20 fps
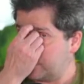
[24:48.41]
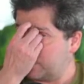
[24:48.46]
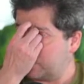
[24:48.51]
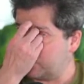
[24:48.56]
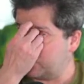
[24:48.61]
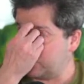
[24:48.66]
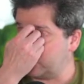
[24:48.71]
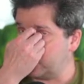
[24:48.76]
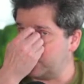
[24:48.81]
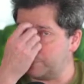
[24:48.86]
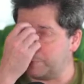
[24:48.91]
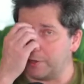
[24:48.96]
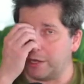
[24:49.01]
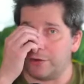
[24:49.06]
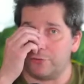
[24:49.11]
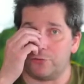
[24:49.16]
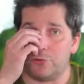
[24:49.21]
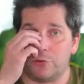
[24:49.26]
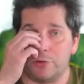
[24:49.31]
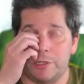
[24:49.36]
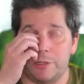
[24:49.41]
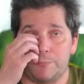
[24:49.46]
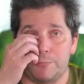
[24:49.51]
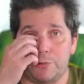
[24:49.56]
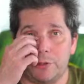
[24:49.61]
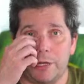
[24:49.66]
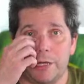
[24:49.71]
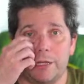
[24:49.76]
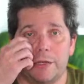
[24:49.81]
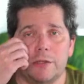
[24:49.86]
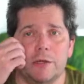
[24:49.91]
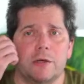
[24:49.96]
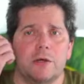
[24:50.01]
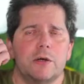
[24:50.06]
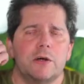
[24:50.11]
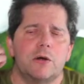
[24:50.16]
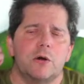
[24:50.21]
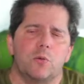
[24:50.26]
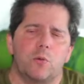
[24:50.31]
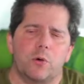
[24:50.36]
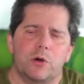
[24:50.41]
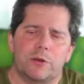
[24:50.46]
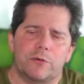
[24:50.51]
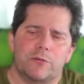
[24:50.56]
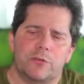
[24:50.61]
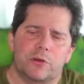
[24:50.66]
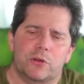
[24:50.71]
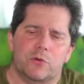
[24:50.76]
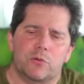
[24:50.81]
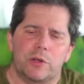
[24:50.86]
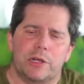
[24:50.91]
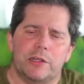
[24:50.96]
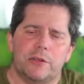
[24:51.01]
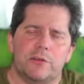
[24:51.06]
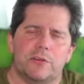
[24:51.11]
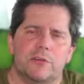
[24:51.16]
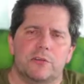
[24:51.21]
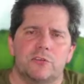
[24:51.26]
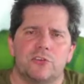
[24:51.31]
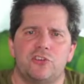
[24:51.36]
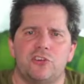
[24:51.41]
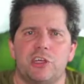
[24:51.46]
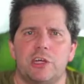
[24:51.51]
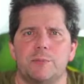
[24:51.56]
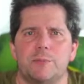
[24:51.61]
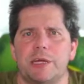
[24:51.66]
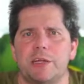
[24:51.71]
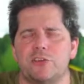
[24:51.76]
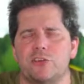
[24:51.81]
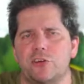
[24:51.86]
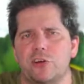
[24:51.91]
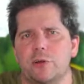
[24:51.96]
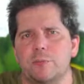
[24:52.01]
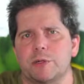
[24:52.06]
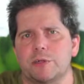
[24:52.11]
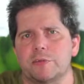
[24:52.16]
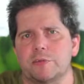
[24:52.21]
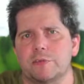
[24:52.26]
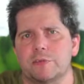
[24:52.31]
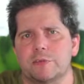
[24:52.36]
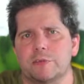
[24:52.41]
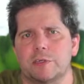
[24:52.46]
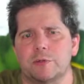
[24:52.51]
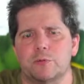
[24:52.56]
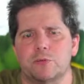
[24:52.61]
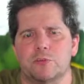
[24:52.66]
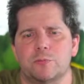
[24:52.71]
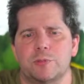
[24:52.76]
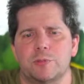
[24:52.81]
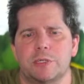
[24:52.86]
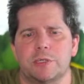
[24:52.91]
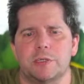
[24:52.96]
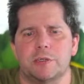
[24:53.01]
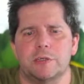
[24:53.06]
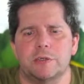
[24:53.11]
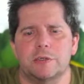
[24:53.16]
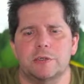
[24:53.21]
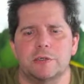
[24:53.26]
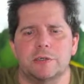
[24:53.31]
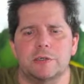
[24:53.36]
Particularly after he played one of the great GMA tournaments that was being